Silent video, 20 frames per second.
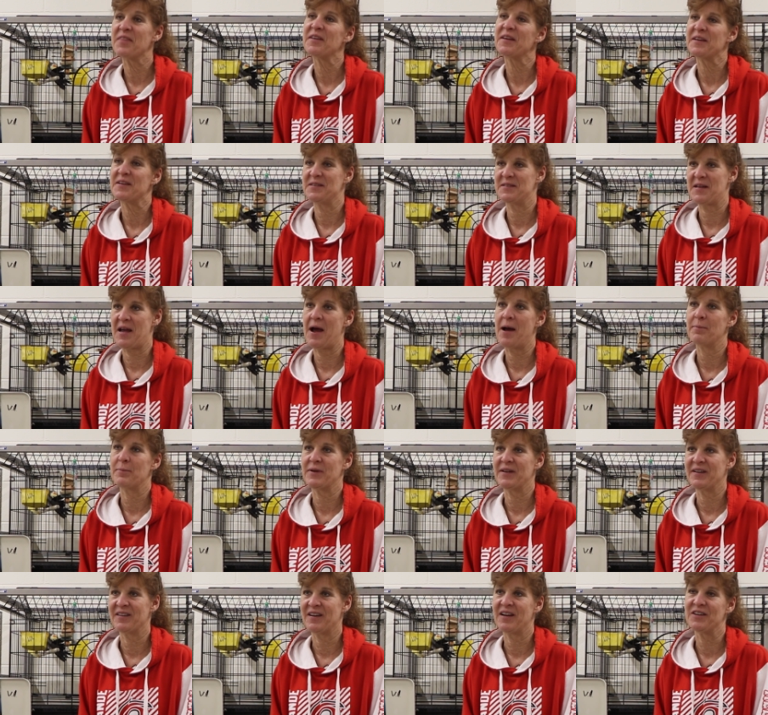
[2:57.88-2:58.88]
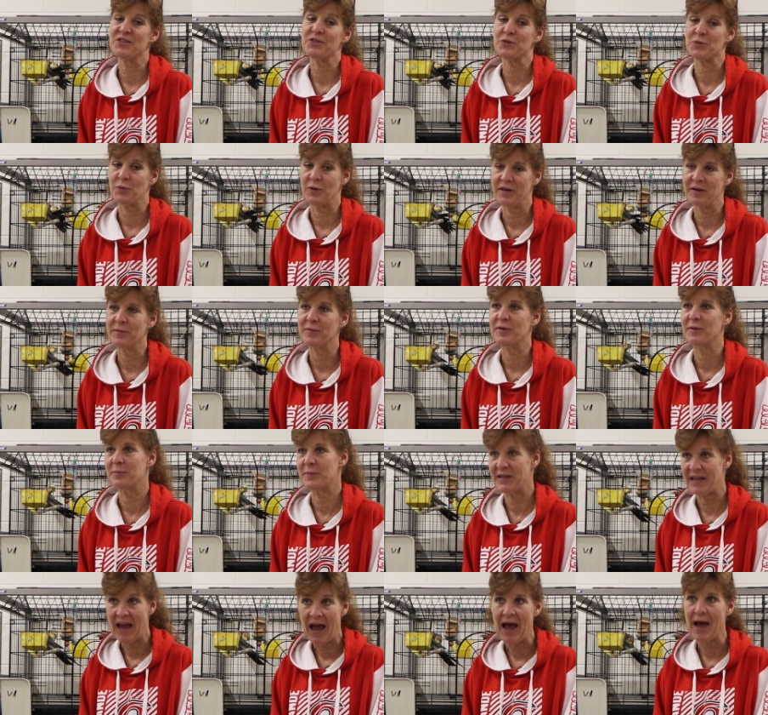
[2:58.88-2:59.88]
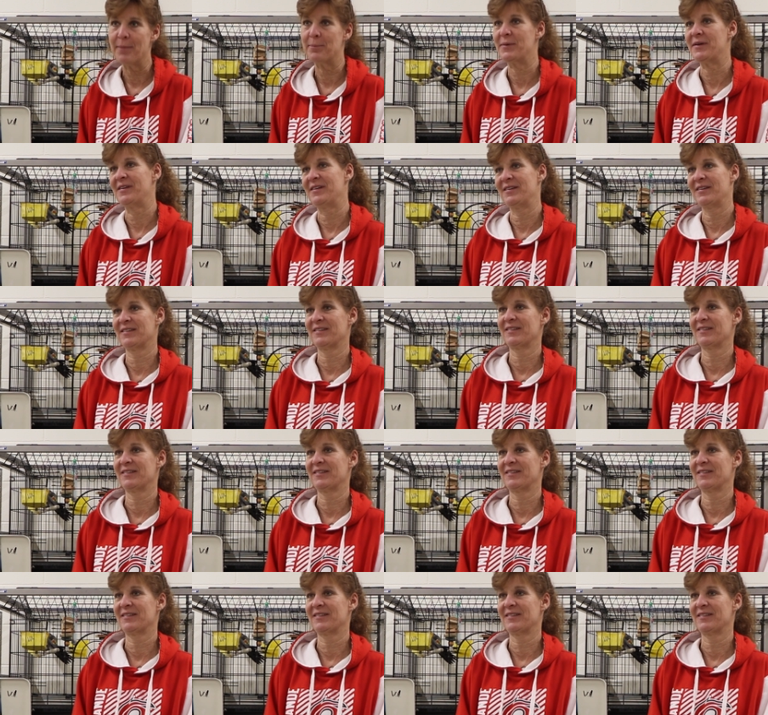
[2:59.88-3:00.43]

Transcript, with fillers: I think he's happy and I just want him to be happy.